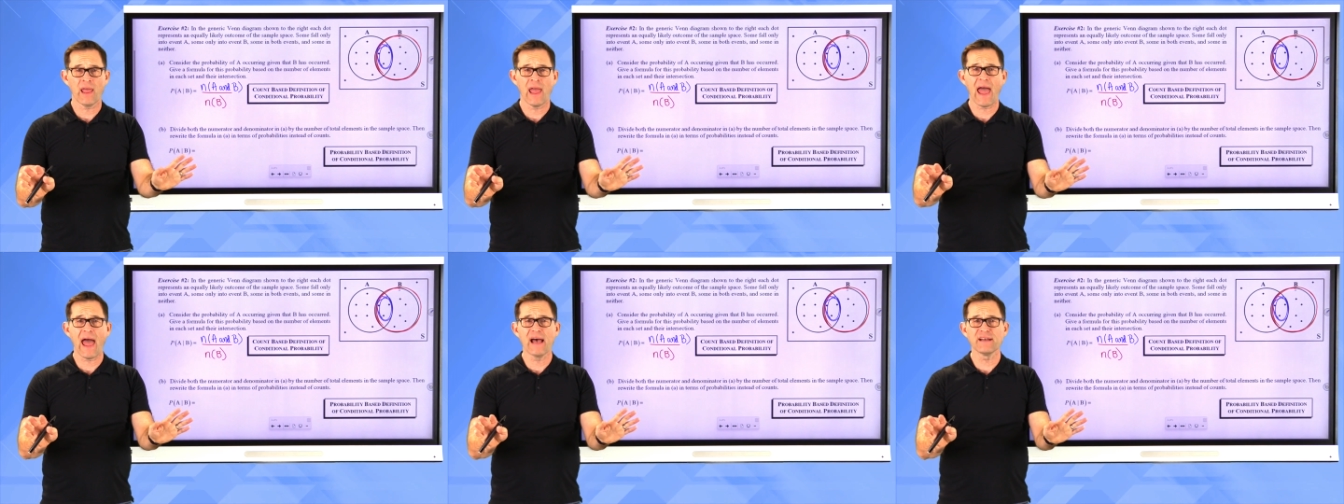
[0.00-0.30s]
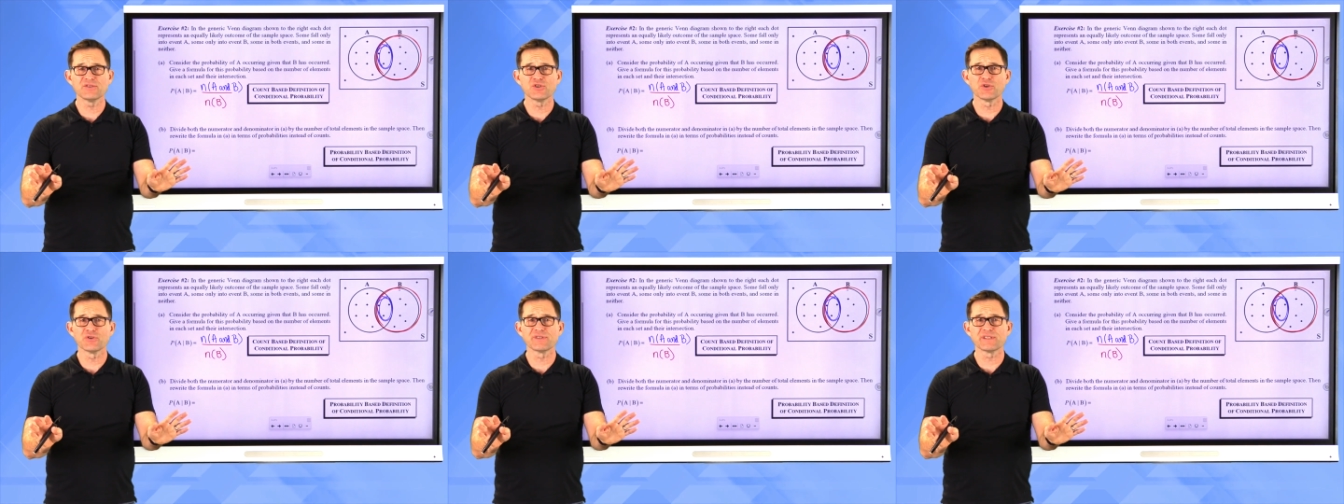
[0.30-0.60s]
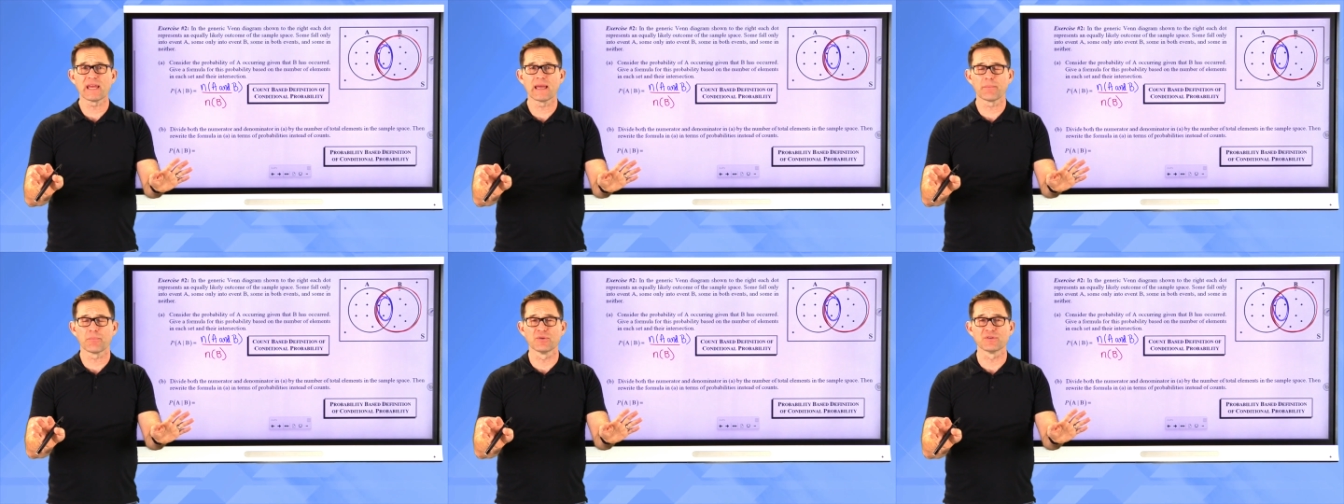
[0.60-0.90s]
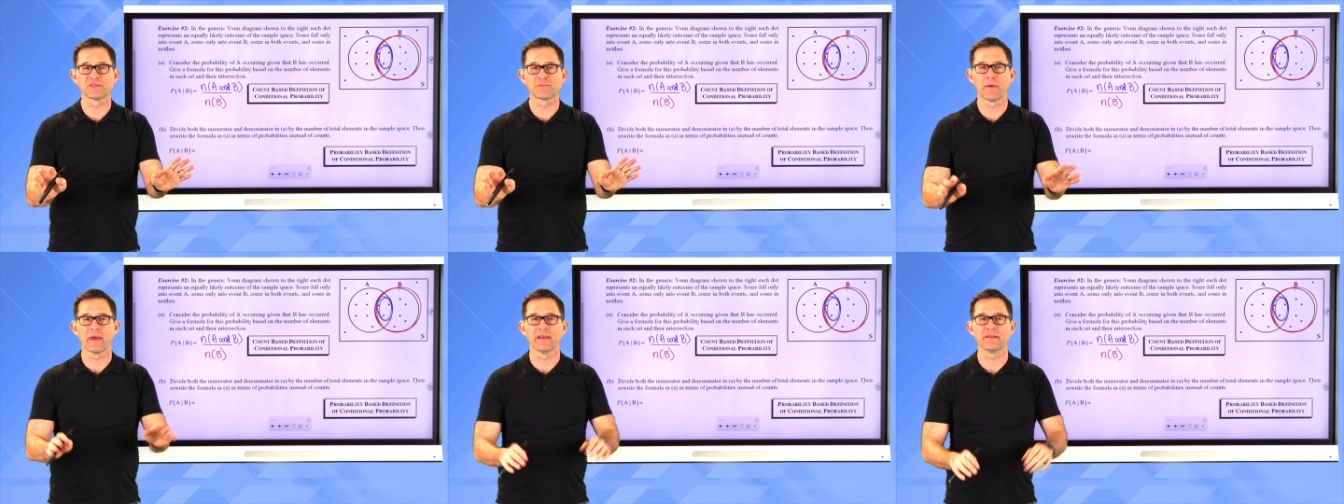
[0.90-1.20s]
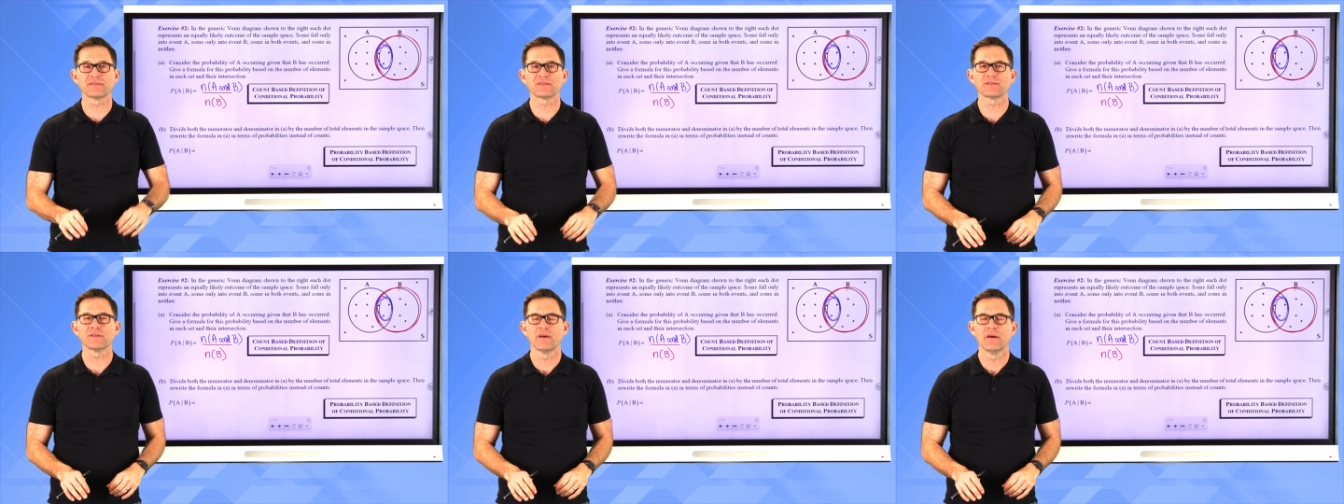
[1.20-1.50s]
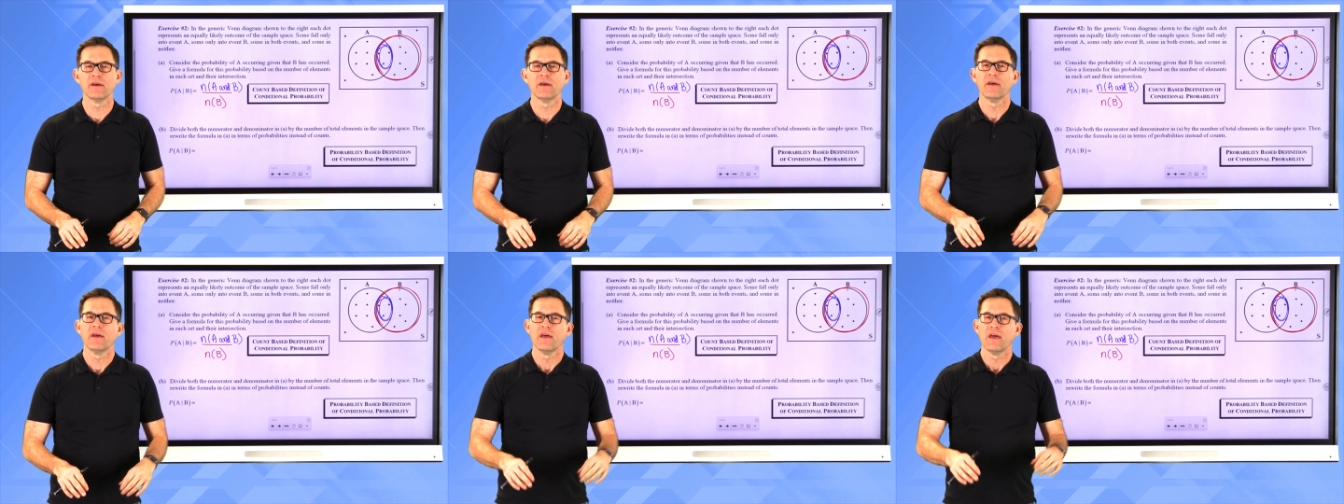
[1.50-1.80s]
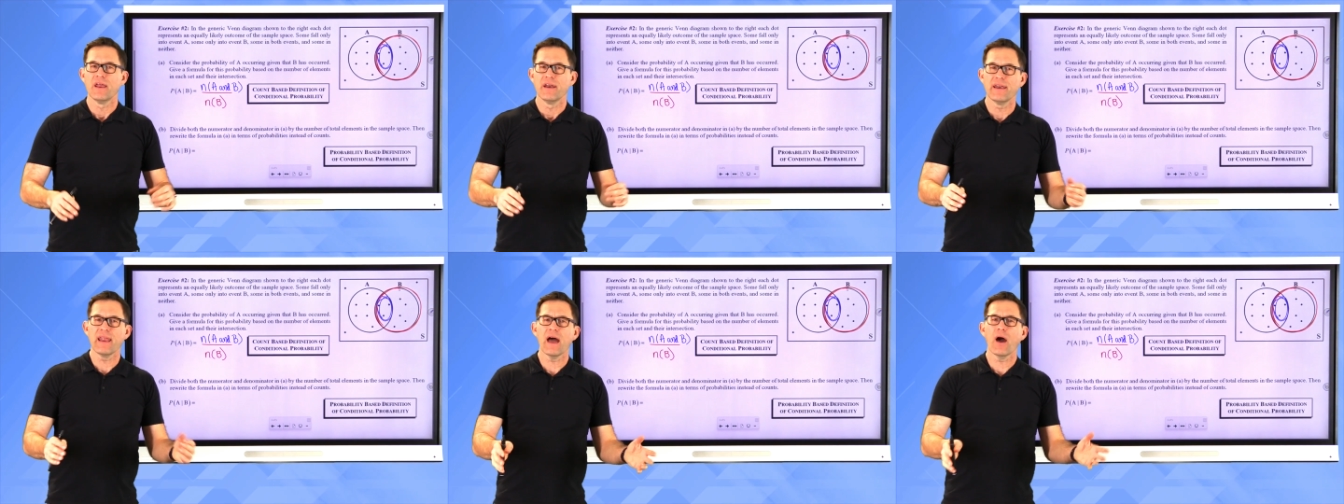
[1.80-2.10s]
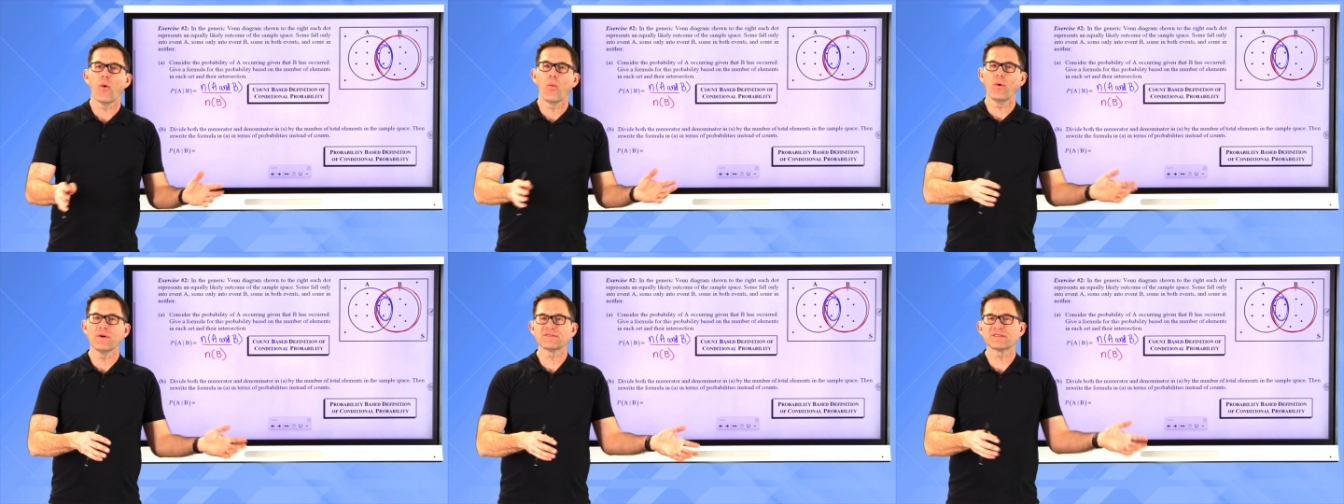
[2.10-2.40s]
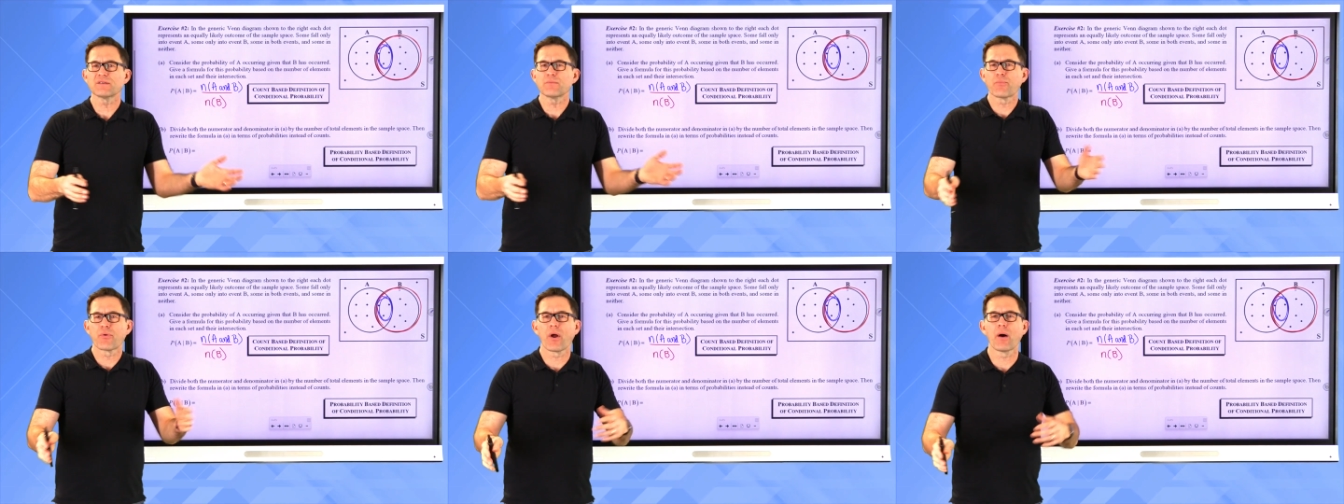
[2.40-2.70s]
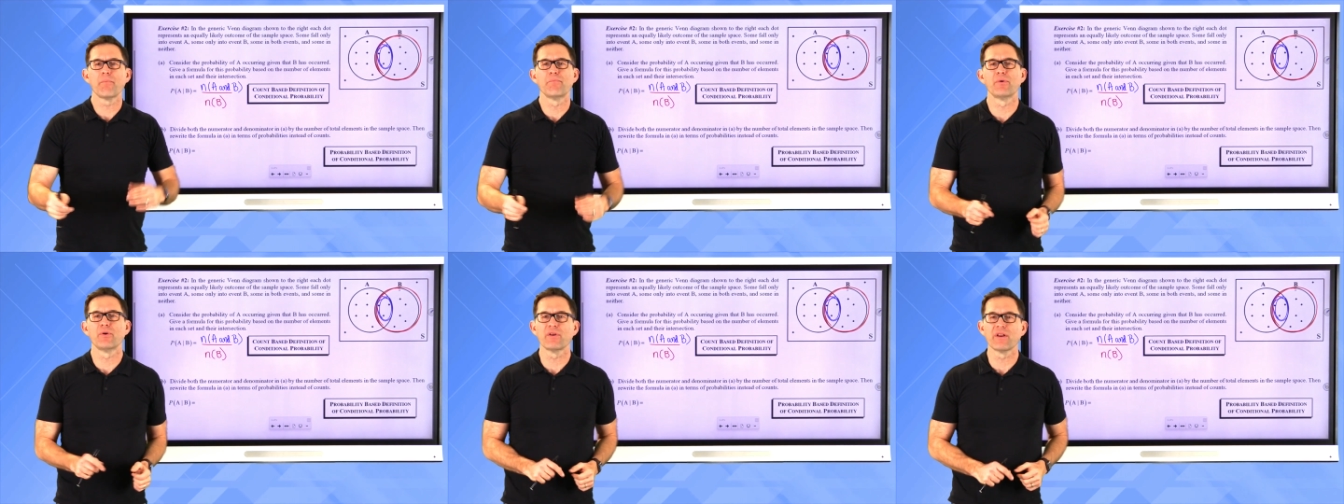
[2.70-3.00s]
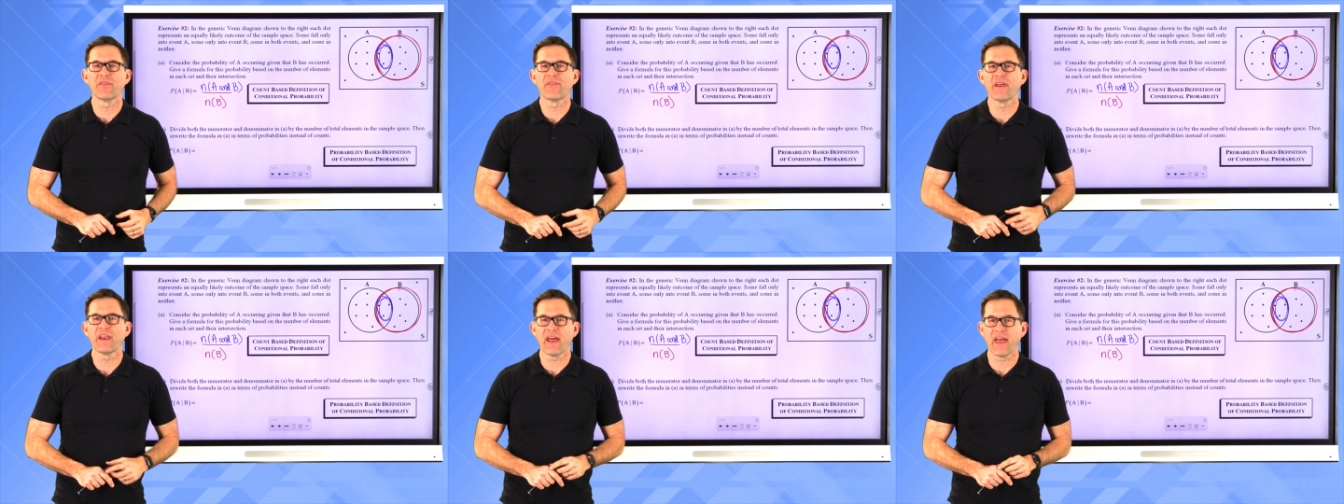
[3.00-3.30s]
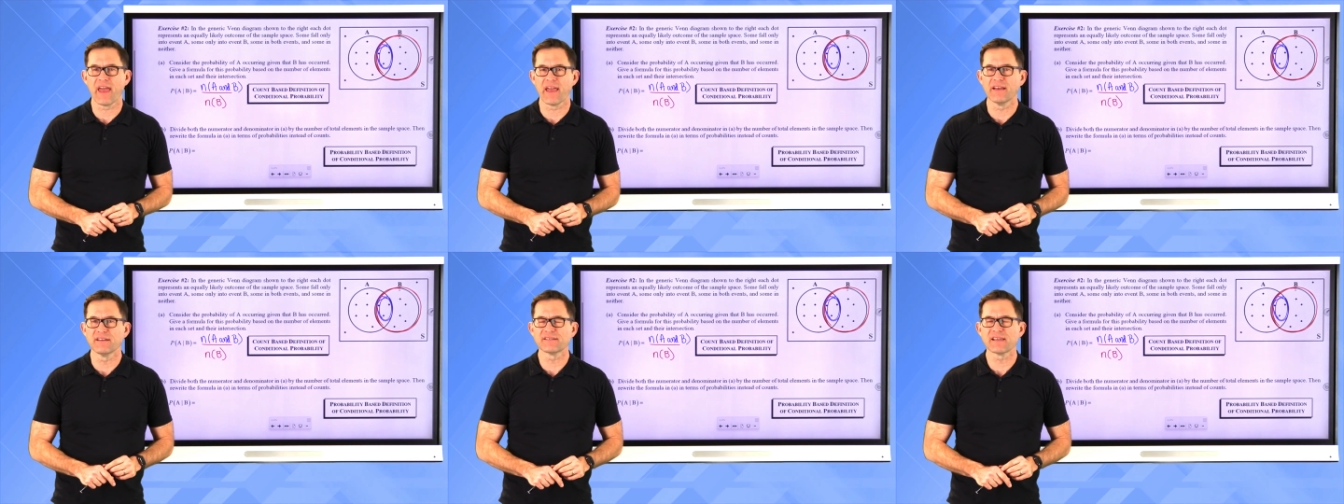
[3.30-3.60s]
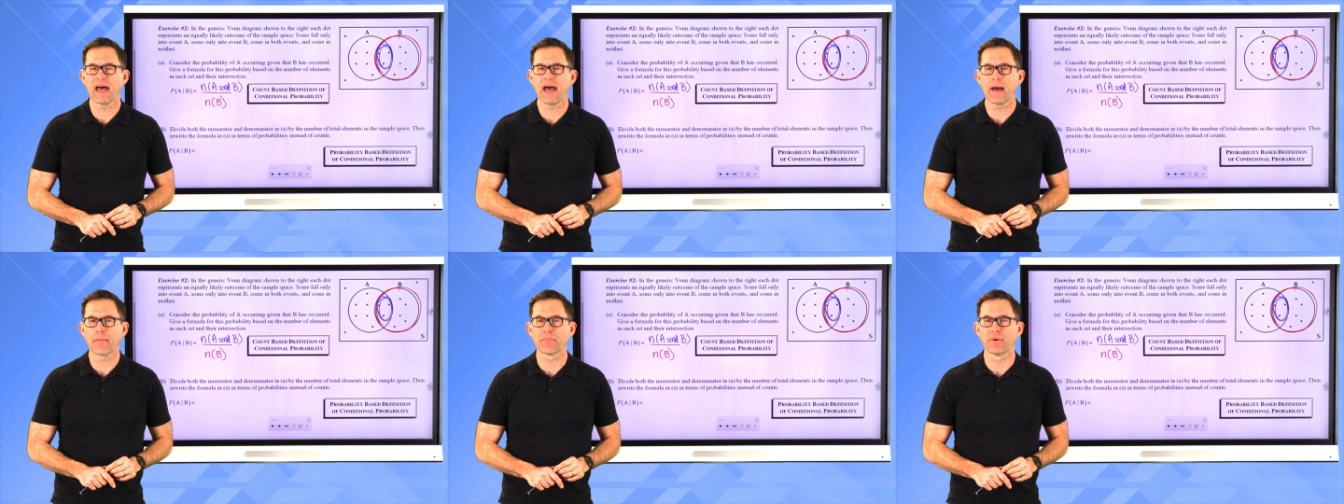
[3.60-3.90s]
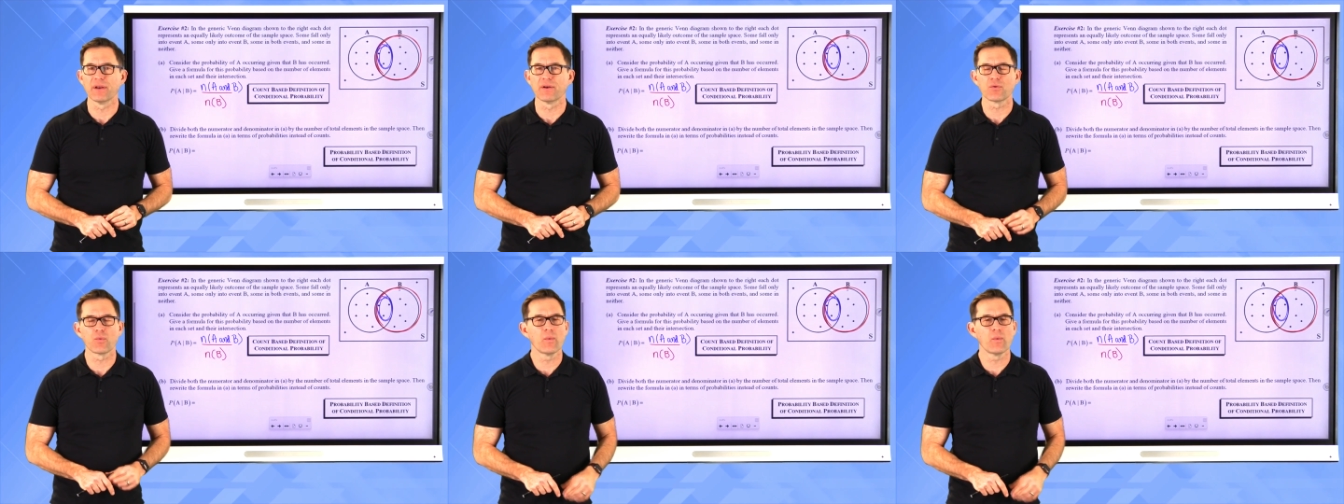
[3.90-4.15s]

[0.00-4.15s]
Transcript: as your sample space. Now, what's the probability that A has happened?